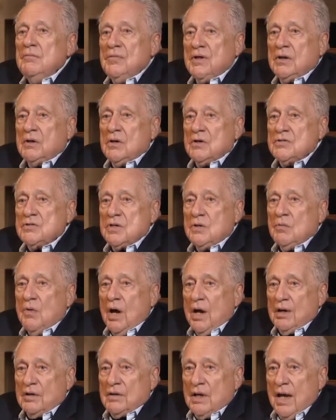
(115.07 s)
because she
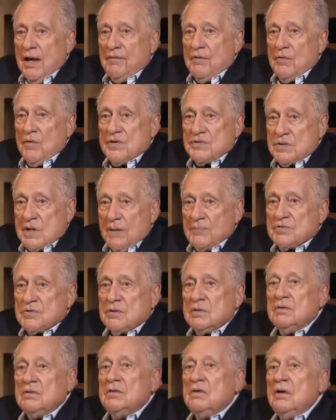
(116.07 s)
wanted to have a
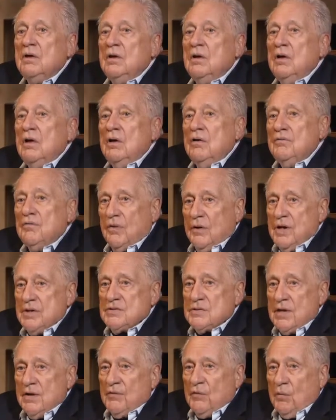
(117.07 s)
reception for
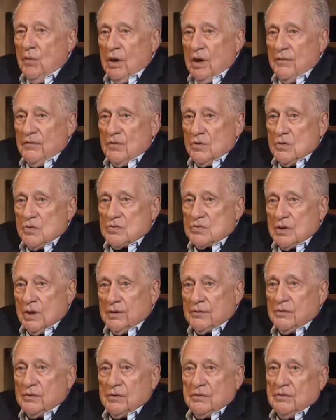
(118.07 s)
each and every one of those
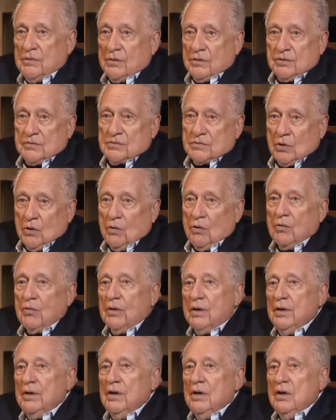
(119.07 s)
100 or
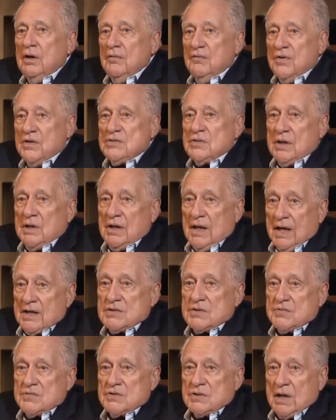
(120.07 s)
so visiting
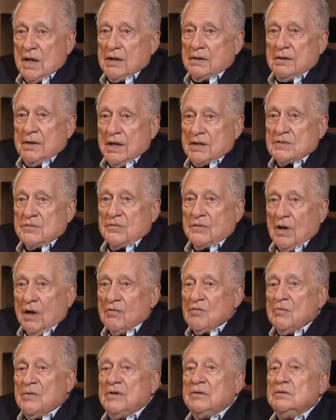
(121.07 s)
heads of state and heads of
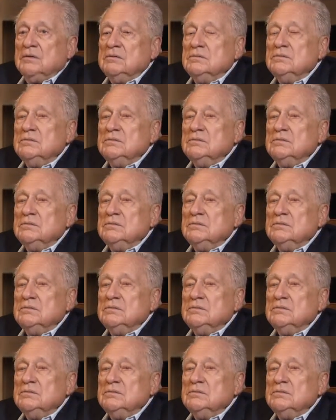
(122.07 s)
government.